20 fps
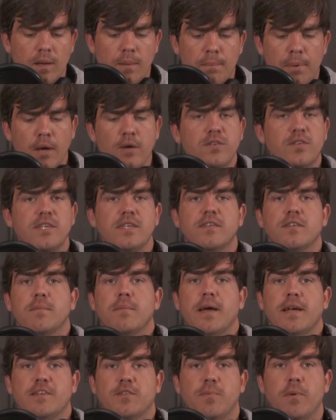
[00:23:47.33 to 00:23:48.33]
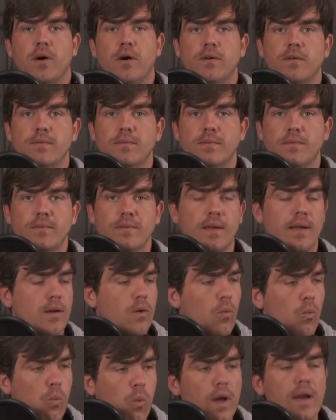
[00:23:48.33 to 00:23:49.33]
Postseason baseball.
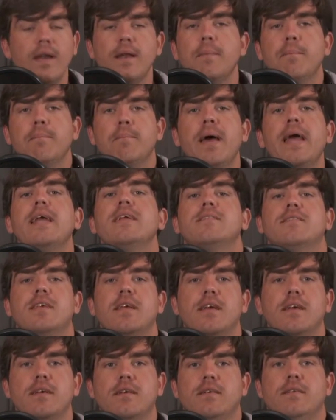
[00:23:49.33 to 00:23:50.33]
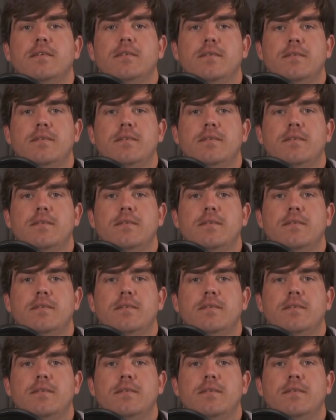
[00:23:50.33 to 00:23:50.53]
What an amazing